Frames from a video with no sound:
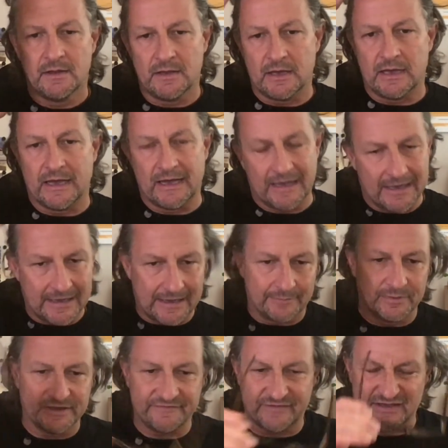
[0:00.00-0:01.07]
I
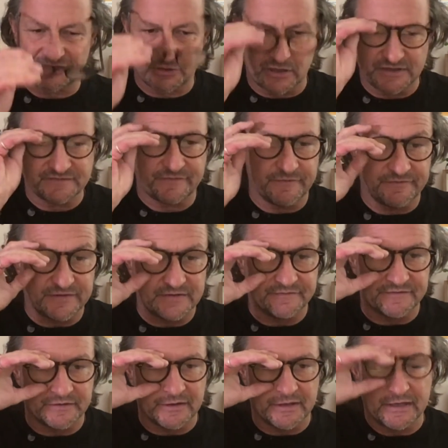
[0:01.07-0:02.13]
believe that's right, it's 15th
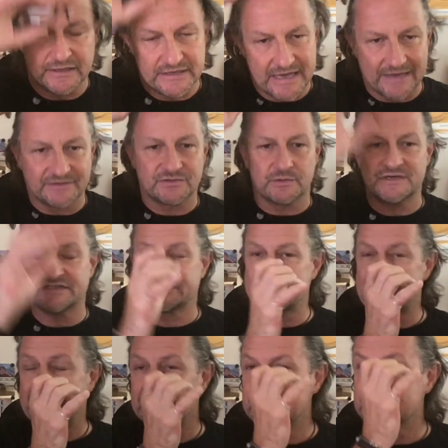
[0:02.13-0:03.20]
today, isn't it? Yeah,
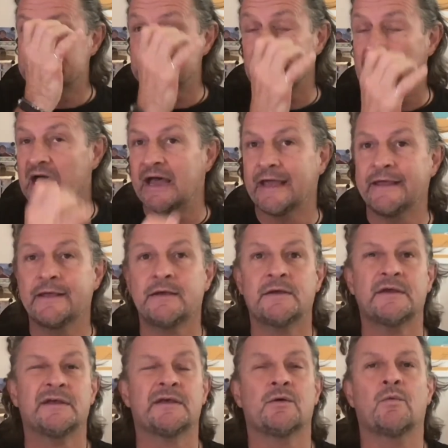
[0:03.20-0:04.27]
22nd of July,
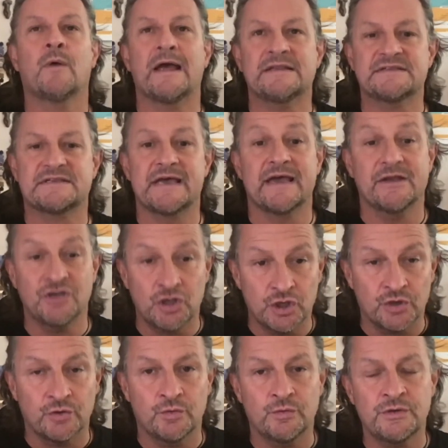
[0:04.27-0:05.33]
Wednesday at
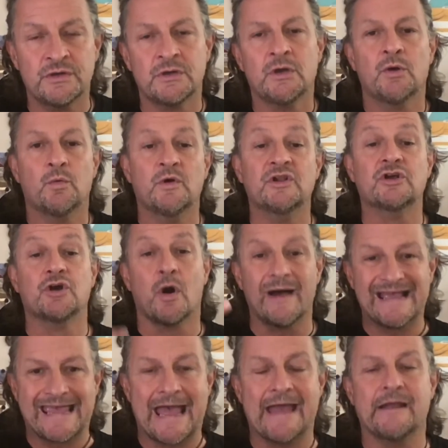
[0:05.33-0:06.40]
noon, we'll go
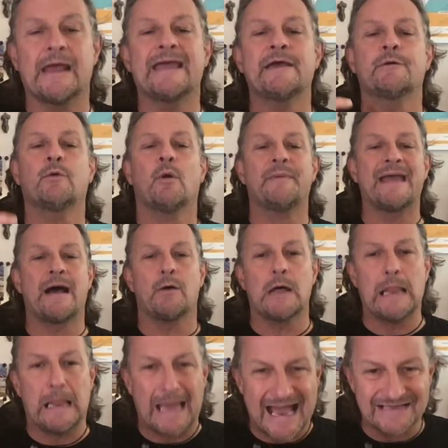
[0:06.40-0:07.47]
again. It will be our
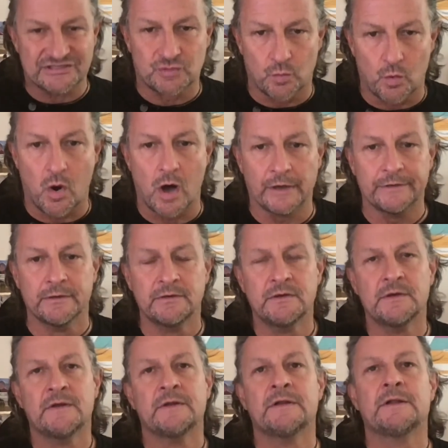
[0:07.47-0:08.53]
last one.
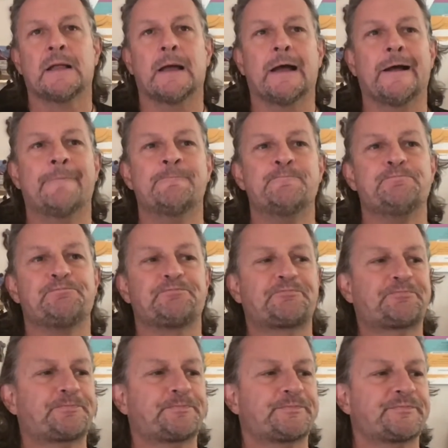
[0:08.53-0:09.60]

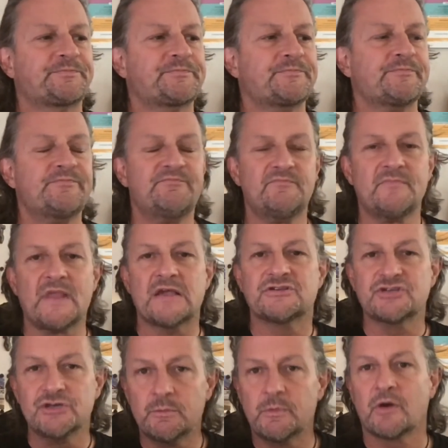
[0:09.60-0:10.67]
There's a
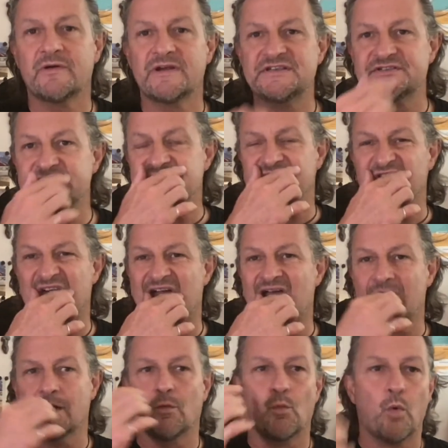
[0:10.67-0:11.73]
number of reasons for that.
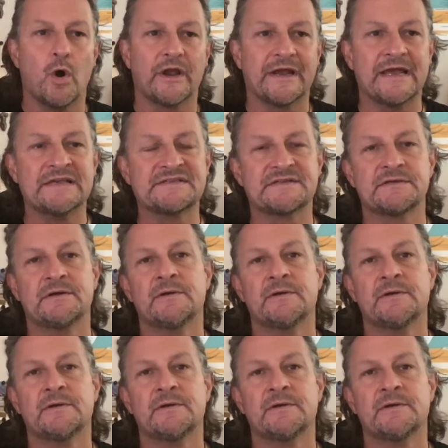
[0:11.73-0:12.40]
One is